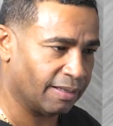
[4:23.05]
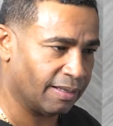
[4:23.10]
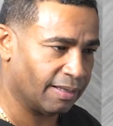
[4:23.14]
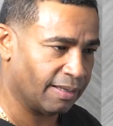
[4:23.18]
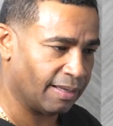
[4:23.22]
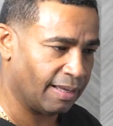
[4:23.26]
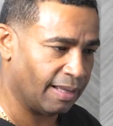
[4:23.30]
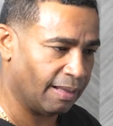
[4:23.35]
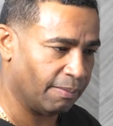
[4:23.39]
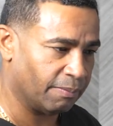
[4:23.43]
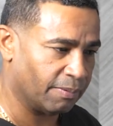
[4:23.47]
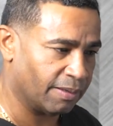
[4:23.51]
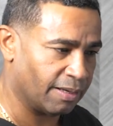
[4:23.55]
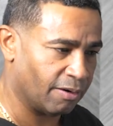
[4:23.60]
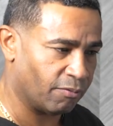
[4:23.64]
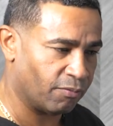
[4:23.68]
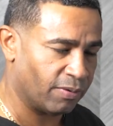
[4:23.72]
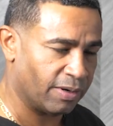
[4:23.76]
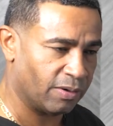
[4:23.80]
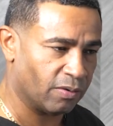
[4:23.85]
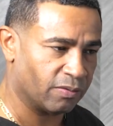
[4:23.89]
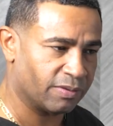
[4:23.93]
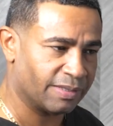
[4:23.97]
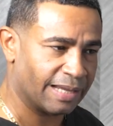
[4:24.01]
help get
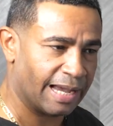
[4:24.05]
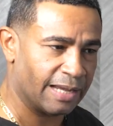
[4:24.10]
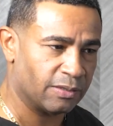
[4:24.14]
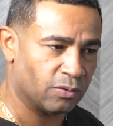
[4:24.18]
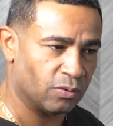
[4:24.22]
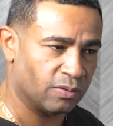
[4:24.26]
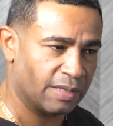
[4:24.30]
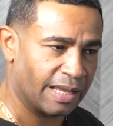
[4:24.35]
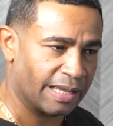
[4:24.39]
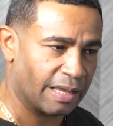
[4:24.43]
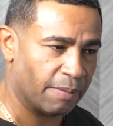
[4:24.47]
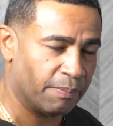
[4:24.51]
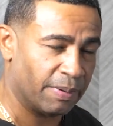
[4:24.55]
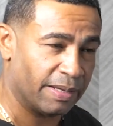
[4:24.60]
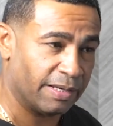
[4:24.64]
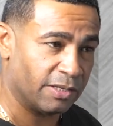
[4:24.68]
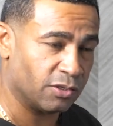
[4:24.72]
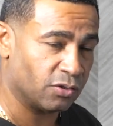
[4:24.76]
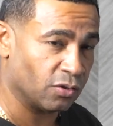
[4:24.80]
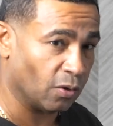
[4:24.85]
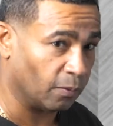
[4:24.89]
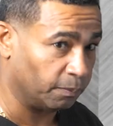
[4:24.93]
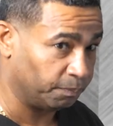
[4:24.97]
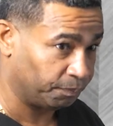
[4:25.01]
rid of type 2 diabetes.
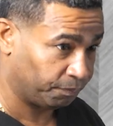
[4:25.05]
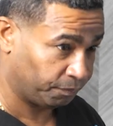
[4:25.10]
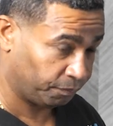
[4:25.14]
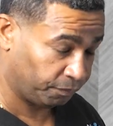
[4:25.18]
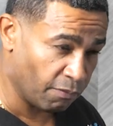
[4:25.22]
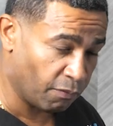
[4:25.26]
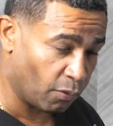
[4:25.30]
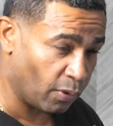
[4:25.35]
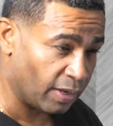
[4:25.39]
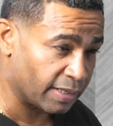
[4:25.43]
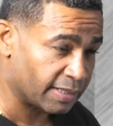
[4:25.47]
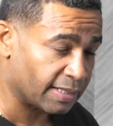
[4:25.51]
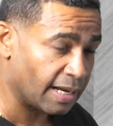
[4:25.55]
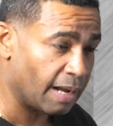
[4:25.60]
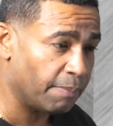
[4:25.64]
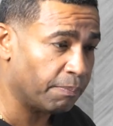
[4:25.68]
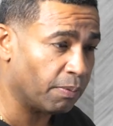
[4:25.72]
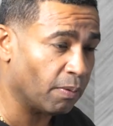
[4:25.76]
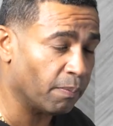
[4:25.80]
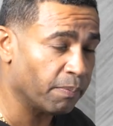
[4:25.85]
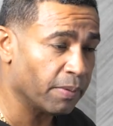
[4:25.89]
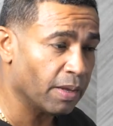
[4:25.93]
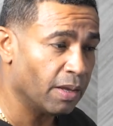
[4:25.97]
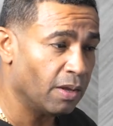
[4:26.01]
So for
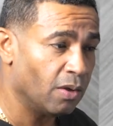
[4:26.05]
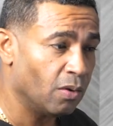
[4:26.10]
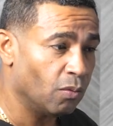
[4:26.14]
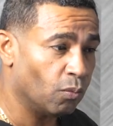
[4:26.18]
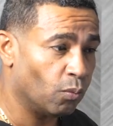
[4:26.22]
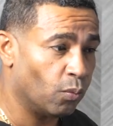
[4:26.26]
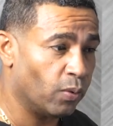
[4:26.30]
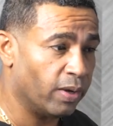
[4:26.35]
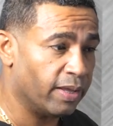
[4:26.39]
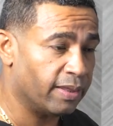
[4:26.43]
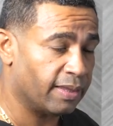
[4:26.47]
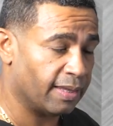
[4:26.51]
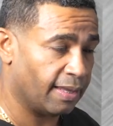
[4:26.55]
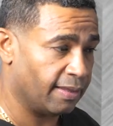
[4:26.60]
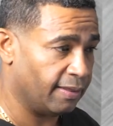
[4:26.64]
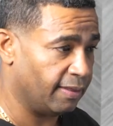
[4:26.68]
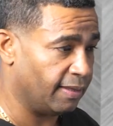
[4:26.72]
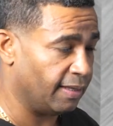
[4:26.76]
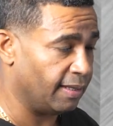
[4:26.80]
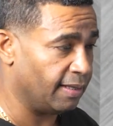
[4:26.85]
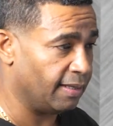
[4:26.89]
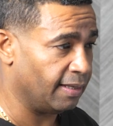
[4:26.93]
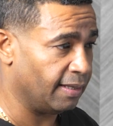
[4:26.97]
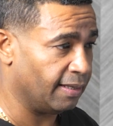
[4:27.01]
example, with
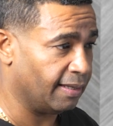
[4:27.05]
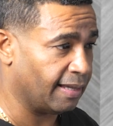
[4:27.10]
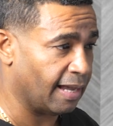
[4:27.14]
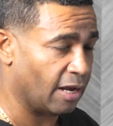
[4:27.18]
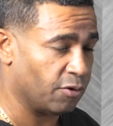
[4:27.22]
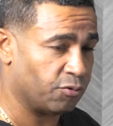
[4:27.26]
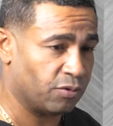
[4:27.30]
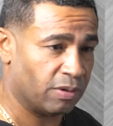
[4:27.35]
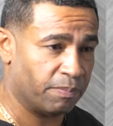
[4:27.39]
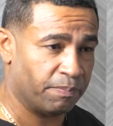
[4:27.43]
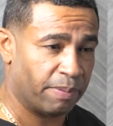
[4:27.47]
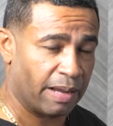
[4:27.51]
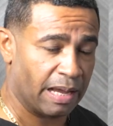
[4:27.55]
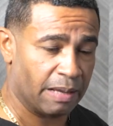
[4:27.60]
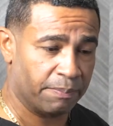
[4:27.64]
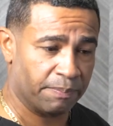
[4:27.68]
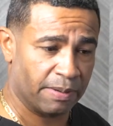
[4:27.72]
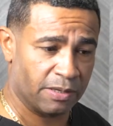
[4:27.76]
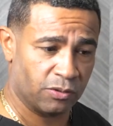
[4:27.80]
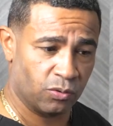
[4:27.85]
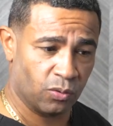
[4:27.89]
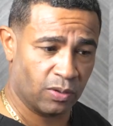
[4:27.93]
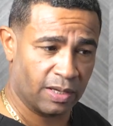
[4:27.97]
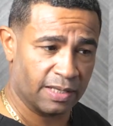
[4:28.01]
the gastric
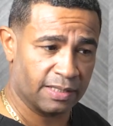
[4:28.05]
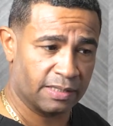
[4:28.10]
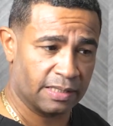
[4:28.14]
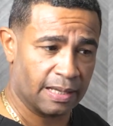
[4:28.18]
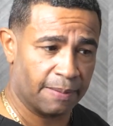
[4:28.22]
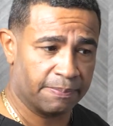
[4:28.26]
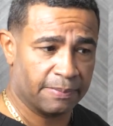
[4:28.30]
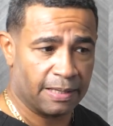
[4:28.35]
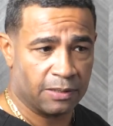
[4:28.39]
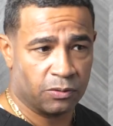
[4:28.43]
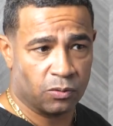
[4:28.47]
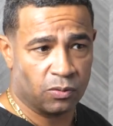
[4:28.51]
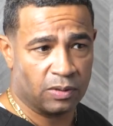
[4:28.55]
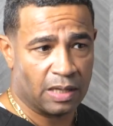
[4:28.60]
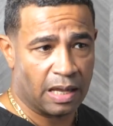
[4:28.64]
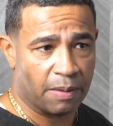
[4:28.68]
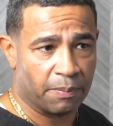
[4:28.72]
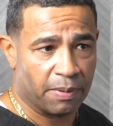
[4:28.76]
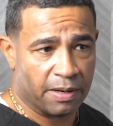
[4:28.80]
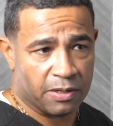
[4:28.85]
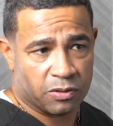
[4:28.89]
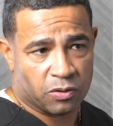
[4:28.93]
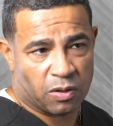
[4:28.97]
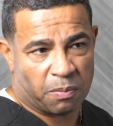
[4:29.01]
bypass, you can stop type 2
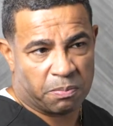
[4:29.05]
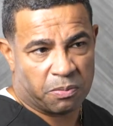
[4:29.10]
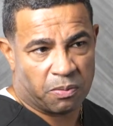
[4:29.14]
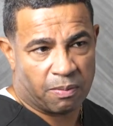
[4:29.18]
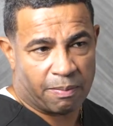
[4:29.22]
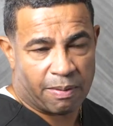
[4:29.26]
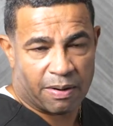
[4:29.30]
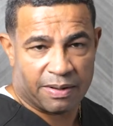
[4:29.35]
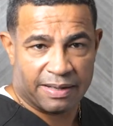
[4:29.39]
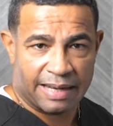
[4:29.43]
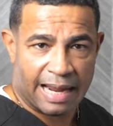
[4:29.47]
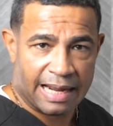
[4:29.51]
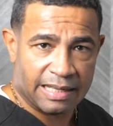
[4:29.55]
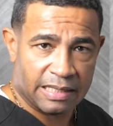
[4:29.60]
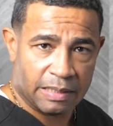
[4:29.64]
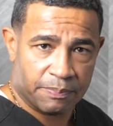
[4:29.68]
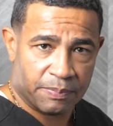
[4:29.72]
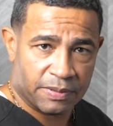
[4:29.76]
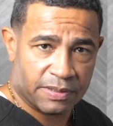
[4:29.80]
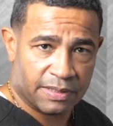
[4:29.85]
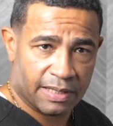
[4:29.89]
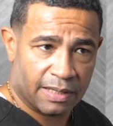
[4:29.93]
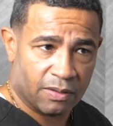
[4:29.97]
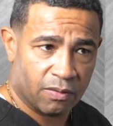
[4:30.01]
diabetes up to about
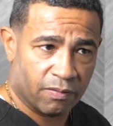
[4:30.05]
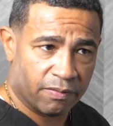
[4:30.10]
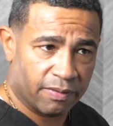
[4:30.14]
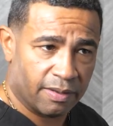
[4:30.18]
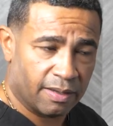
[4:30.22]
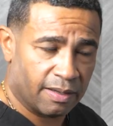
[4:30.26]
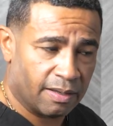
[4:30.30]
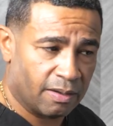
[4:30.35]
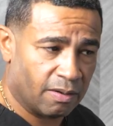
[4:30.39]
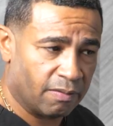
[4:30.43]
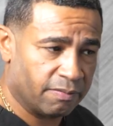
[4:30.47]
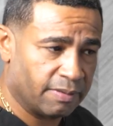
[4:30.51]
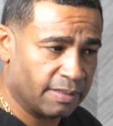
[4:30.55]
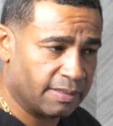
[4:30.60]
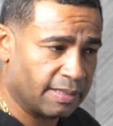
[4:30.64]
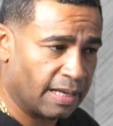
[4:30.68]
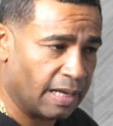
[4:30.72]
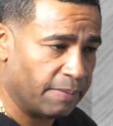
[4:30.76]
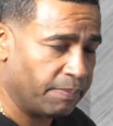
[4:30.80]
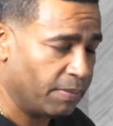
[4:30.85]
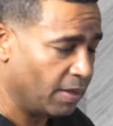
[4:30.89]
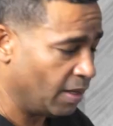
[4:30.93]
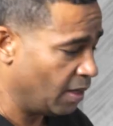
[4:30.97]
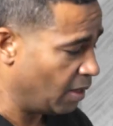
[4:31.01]
90% of the
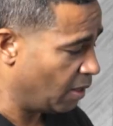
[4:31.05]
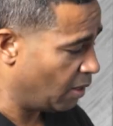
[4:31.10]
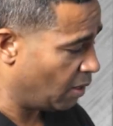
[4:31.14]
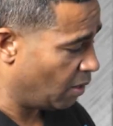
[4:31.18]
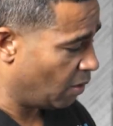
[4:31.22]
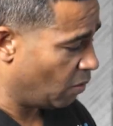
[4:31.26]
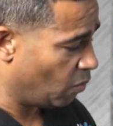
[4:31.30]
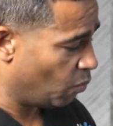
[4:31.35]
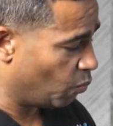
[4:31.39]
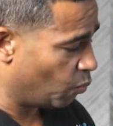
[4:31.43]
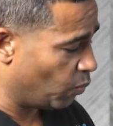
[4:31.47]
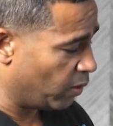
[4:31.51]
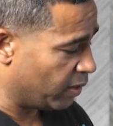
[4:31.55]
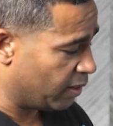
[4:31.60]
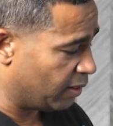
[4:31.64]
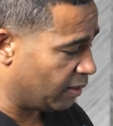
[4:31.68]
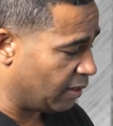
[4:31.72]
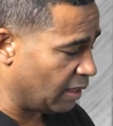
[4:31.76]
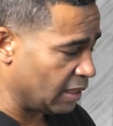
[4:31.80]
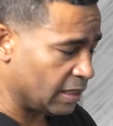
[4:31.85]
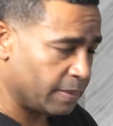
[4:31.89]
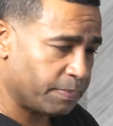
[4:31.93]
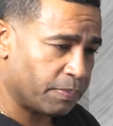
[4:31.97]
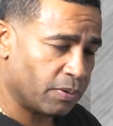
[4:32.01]
time. With
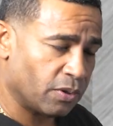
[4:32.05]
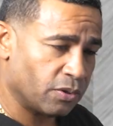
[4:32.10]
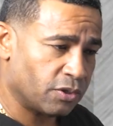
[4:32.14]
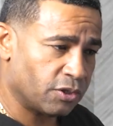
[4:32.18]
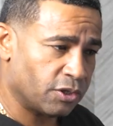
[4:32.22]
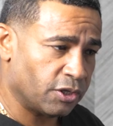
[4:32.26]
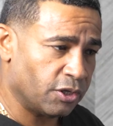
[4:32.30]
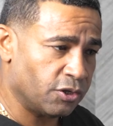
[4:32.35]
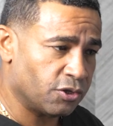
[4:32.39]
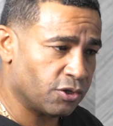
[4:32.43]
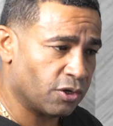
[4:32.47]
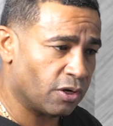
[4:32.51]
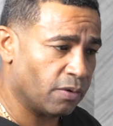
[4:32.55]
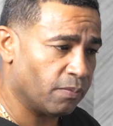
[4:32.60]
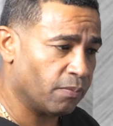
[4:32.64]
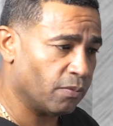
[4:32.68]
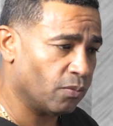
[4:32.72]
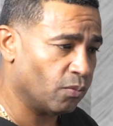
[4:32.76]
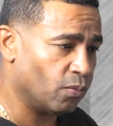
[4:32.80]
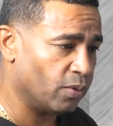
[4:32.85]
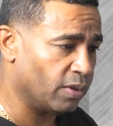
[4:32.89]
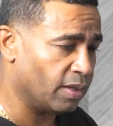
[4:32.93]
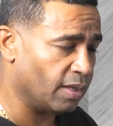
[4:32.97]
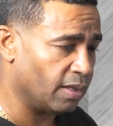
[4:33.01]
this procedure,
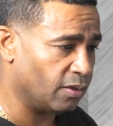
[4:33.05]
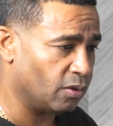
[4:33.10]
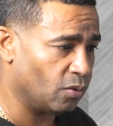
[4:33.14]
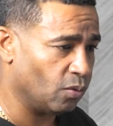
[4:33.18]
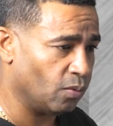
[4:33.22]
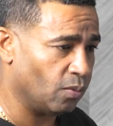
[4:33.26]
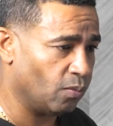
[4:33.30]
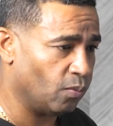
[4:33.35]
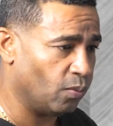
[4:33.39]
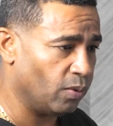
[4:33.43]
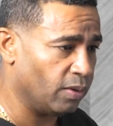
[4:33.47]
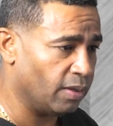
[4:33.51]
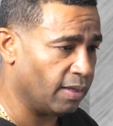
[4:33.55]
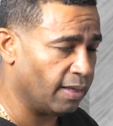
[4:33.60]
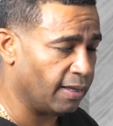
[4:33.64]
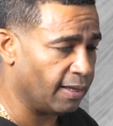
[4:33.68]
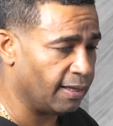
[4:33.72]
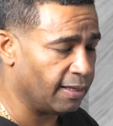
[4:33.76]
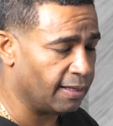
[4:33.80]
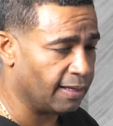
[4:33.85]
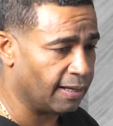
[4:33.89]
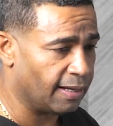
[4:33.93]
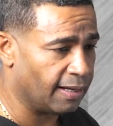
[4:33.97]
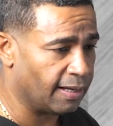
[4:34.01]
with
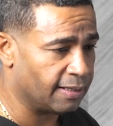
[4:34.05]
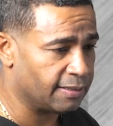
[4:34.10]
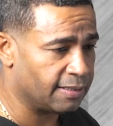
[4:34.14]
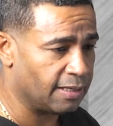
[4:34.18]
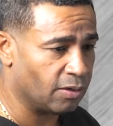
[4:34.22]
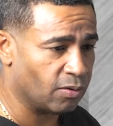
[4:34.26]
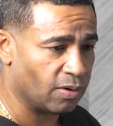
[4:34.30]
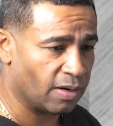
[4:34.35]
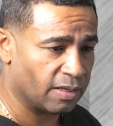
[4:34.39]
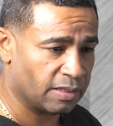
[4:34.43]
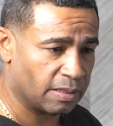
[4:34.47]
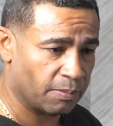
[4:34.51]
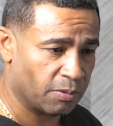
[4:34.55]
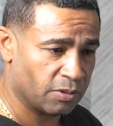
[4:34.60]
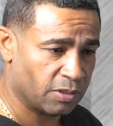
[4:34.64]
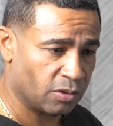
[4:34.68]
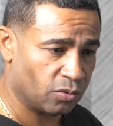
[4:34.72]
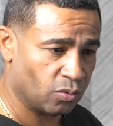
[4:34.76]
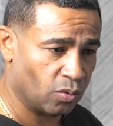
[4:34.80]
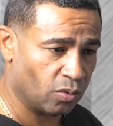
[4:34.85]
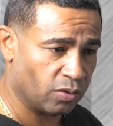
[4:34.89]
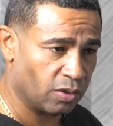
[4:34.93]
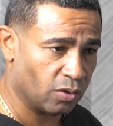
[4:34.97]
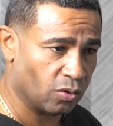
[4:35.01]
the single anastomosis
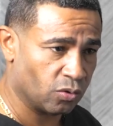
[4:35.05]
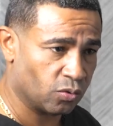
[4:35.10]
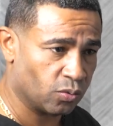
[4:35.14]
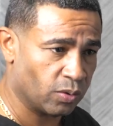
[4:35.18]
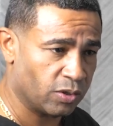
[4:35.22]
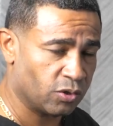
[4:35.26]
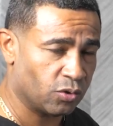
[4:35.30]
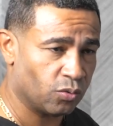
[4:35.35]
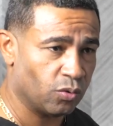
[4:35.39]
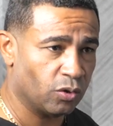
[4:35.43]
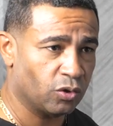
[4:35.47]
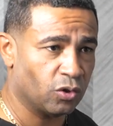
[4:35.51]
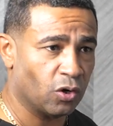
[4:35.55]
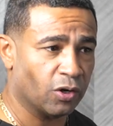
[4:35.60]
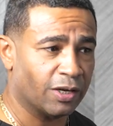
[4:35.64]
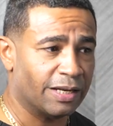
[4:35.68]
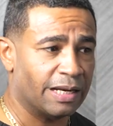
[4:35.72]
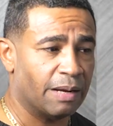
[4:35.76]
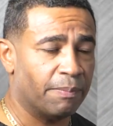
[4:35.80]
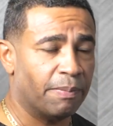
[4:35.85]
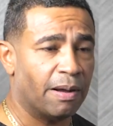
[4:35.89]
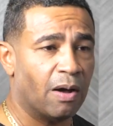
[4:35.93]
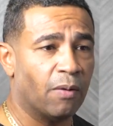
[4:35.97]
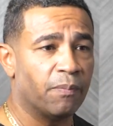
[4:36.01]
duodenal switch, you're talking
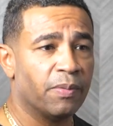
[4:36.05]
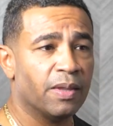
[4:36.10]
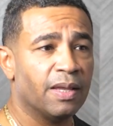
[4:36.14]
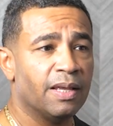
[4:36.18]
about